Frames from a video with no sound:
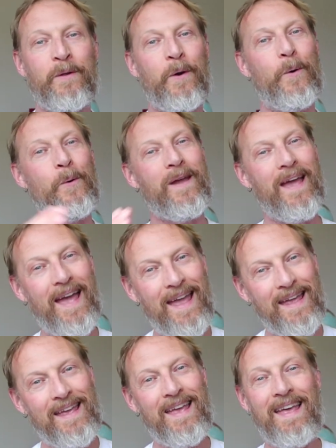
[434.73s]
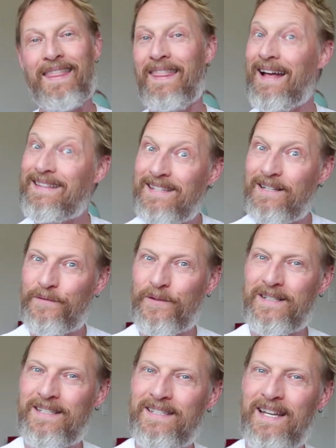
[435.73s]
Okay, that's it
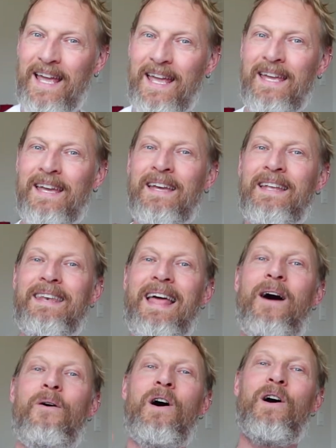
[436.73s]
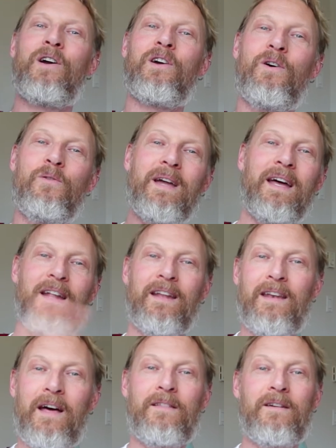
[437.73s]
for today. Now, go get
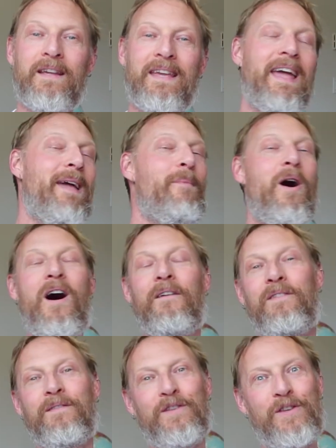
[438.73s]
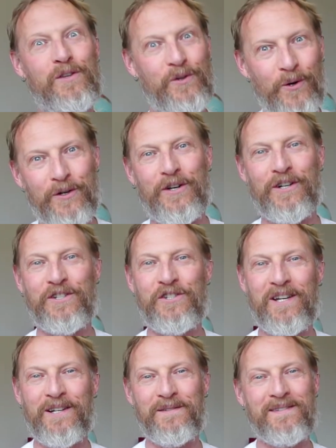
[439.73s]
another game off of your Nerd
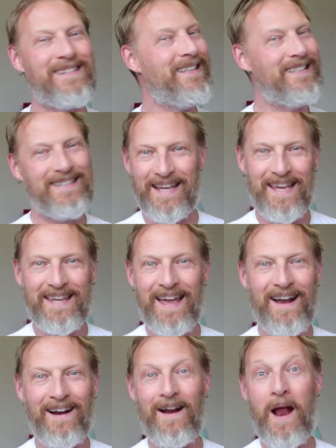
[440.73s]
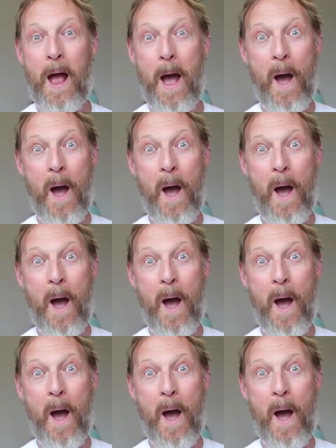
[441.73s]
Shelves. Take care.